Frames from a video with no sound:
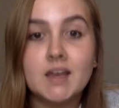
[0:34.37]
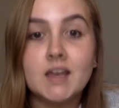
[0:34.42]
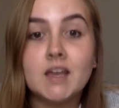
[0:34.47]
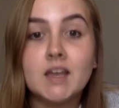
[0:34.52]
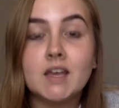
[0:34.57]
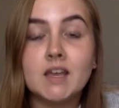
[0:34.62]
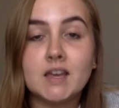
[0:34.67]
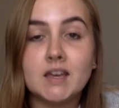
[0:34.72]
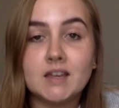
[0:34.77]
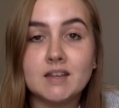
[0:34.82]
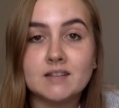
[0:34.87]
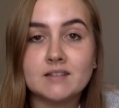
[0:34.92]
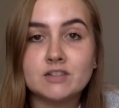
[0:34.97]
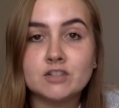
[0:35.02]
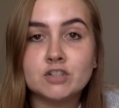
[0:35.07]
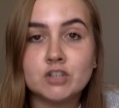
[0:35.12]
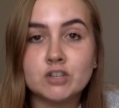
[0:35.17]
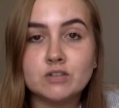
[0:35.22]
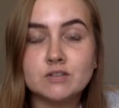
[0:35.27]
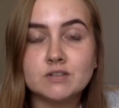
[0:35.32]
It is
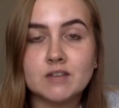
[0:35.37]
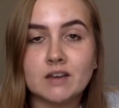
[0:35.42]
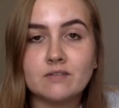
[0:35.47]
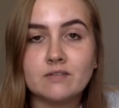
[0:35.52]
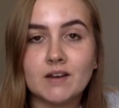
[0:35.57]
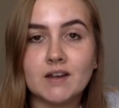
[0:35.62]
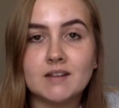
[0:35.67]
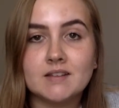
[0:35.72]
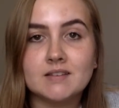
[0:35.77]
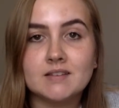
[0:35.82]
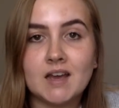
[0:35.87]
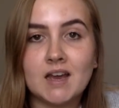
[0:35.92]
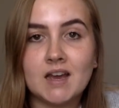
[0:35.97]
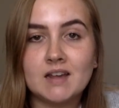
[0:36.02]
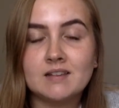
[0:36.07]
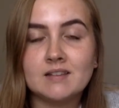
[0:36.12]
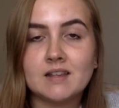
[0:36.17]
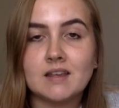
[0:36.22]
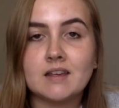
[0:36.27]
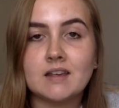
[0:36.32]
Tuesday,
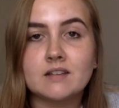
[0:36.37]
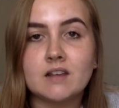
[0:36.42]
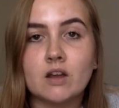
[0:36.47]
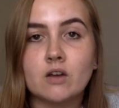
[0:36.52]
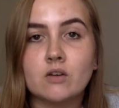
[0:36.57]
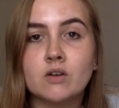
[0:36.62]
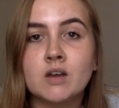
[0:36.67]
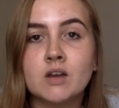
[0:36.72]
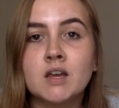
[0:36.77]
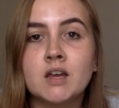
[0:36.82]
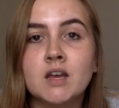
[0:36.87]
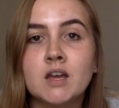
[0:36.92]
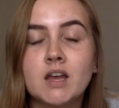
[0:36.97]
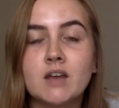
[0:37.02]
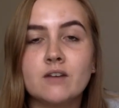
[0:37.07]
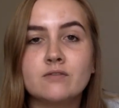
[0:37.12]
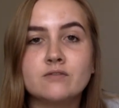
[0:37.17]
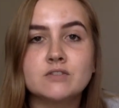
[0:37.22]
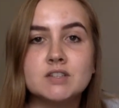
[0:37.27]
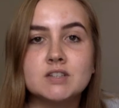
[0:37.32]
fantastic. So,
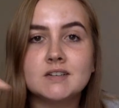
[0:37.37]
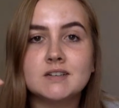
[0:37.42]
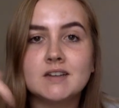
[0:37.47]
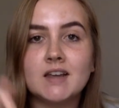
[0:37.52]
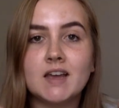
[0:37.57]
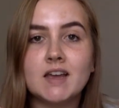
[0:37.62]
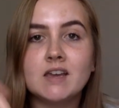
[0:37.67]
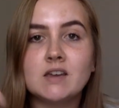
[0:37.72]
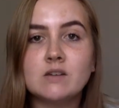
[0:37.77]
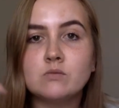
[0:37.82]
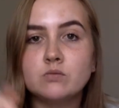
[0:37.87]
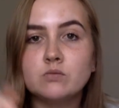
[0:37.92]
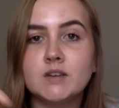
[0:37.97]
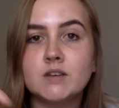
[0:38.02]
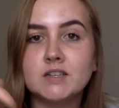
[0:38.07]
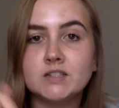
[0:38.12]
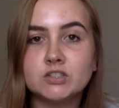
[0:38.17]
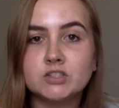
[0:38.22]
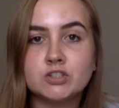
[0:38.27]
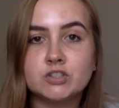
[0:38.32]
if today
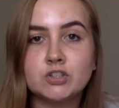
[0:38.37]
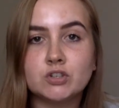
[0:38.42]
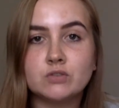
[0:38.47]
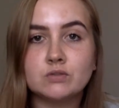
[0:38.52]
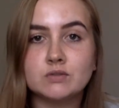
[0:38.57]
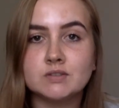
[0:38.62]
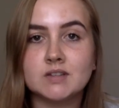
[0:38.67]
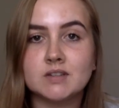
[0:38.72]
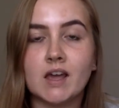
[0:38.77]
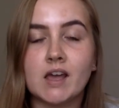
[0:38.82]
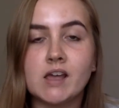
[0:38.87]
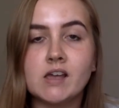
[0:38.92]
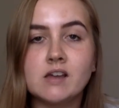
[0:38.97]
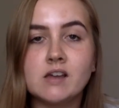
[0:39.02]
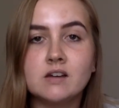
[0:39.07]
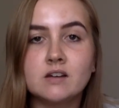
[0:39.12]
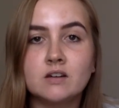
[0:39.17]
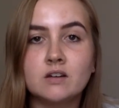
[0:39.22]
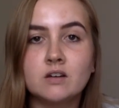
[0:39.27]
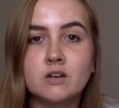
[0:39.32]
is Tuesday,
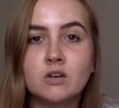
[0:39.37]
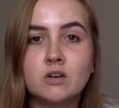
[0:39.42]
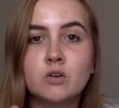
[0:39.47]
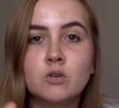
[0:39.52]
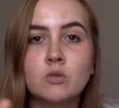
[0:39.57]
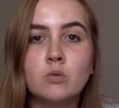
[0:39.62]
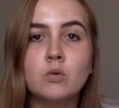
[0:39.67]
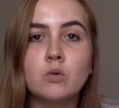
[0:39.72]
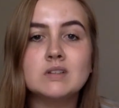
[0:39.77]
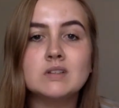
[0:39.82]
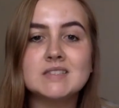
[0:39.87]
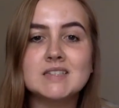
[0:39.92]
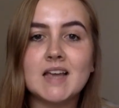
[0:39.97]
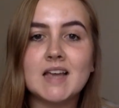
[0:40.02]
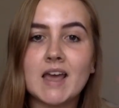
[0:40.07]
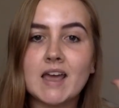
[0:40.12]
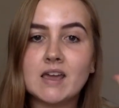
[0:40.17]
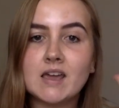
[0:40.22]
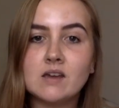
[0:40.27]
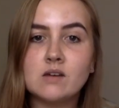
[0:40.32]
what
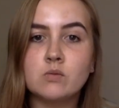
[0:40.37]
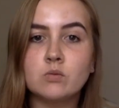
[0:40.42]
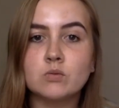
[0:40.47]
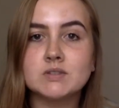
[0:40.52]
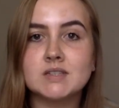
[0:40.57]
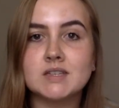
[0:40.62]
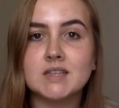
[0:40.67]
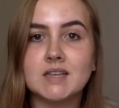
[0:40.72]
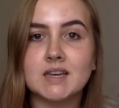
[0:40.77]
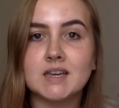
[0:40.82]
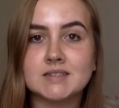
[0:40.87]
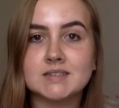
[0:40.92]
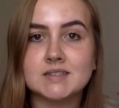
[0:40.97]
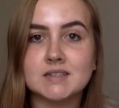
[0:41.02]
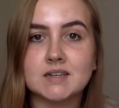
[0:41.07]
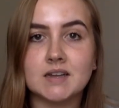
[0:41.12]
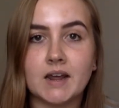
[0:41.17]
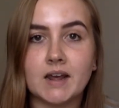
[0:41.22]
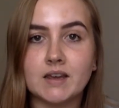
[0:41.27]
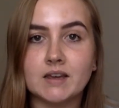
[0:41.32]
day was it
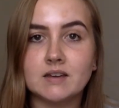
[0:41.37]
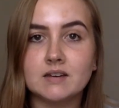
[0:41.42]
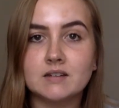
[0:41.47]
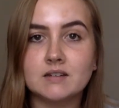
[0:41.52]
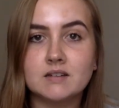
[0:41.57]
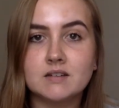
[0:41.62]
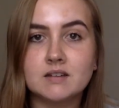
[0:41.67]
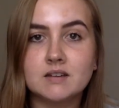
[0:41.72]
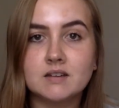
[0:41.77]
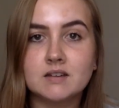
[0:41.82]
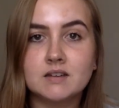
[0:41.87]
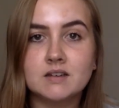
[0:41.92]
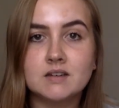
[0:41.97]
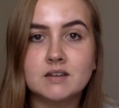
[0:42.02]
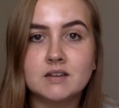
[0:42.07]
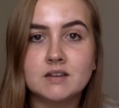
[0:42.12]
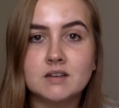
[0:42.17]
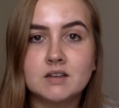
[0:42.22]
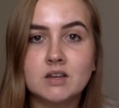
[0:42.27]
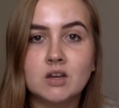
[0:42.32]
yesterday?
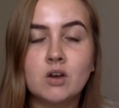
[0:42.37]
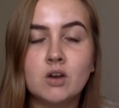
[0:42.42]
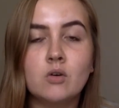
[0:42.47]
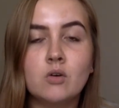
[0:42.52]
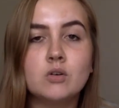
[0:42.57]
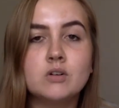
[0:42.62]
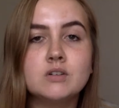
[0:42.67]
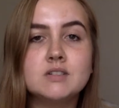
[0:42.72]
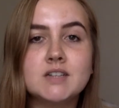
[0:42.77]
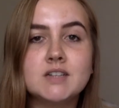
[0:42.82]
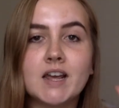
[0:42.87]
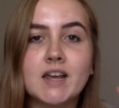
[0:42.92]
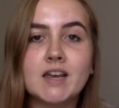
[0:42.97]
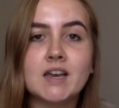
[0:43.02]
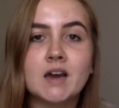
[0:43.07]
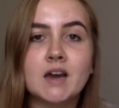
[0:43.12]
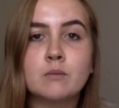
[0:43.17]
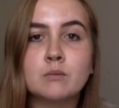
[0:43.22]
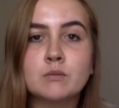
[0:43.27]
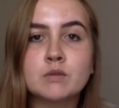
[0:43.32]
What day
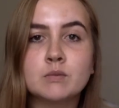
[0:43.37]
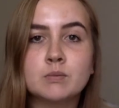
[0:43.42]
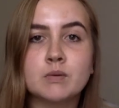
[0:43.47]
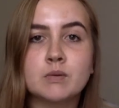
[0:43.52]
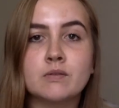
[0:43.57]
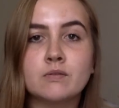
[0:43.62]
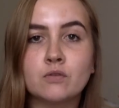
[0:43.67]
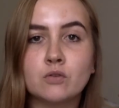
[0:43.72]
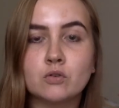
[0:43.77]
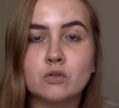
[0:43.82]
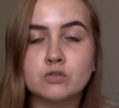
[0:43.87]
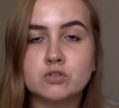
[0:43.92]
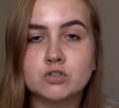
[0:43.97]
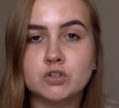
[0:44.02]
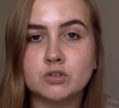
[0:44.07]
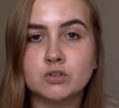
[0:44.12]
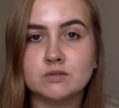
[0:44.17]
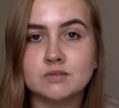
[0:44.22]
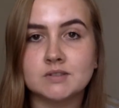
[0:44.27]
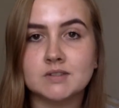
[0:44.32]
comes before
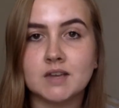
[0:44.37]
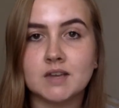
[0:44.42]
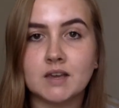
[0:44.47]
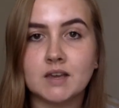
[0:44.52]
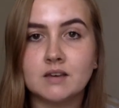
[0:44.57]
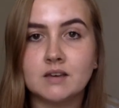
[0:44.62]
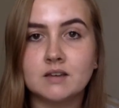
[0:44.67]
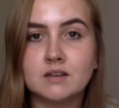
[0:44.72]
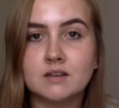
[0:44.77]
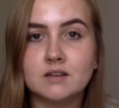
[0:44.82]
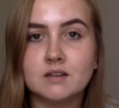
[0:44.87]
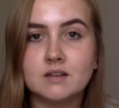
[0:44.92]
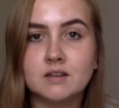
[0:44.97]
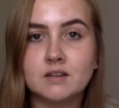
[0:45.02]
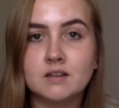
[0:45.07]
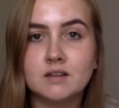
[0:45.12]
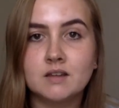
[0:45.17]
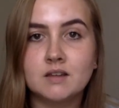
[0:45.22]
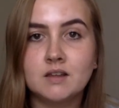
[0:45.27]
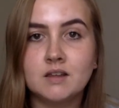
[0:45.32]
Tuesday?
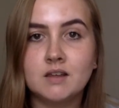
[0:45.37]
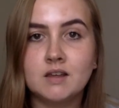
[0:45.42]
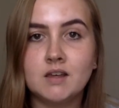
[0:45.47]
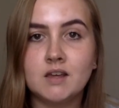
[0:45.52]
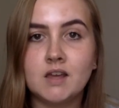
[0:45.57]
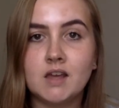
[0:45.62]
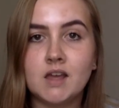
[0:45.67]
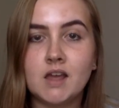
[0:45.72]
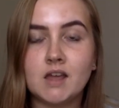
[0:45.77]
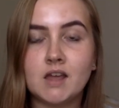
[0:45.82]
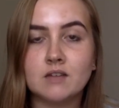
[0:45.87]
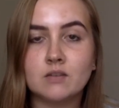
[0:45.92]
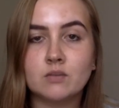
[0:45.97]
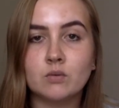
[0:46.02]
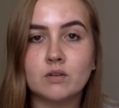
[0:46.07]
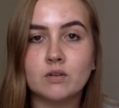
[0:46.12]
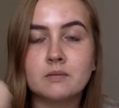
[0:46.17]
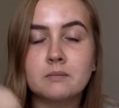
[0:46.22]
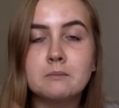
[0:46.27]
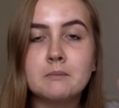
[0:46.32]
It
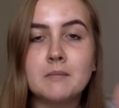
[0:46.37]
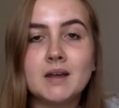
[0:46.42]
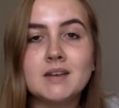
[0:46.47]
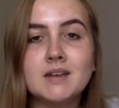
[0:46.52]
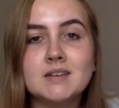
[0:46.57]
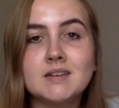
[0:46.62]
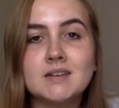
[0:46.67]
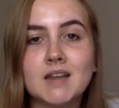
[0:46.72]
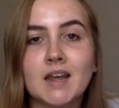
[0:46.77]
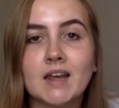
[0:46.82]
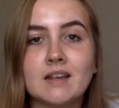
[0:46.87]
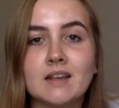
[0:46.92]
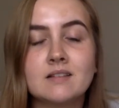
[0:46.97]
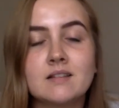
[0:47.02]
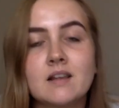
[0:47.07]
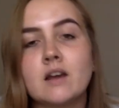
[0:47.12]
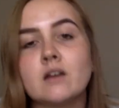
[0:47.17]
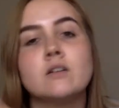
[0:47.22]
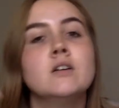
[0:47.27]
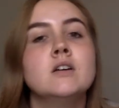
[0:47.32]
was Monday. So,
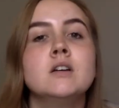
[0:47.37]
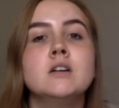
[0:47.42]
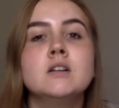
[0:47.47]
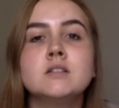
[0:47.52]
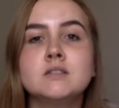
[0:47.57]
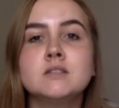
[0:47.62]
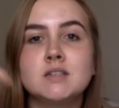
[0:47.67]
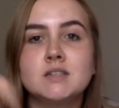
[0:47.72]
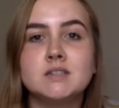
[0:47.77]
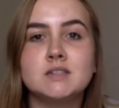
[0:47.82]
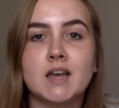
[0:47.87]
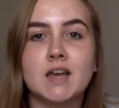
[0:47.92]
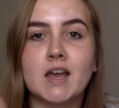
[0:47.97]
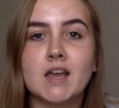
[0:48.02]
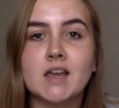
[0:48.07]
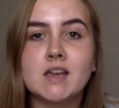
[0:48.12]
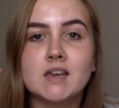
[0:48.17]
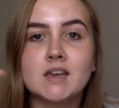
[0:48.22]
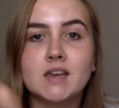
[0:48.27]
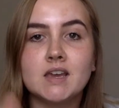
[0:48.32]

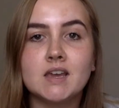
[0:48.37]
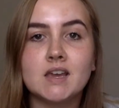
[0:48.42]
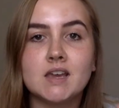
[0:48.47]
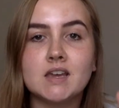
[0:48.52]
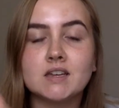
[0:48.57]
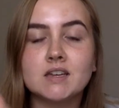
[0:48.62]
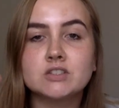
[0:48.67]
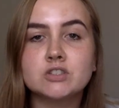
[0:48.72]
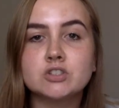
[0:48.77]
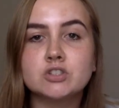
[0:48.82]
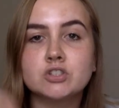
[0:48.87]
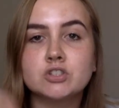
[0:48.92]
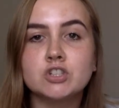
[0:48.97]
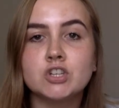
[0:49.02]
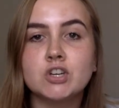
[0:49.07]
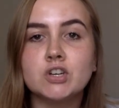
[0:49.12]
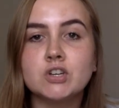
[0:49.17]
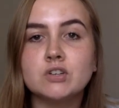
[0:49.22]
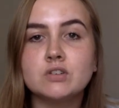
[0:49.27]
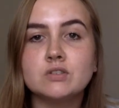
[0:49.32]
today is
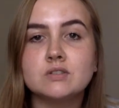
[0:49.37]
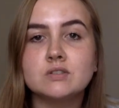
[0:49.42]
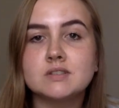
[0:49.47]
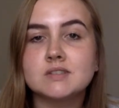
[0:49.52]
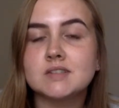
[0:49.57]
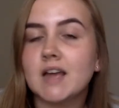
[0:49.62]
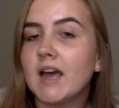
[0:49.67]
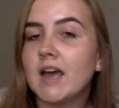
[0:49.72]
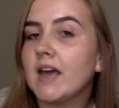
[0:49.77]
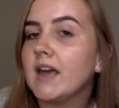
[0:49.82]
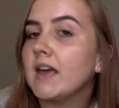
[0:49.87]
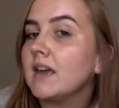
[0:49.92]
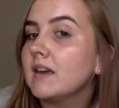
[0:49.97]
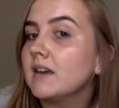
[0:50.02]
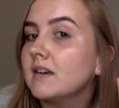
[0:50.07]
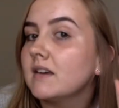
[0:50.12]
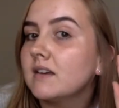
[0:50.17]
Tuesday.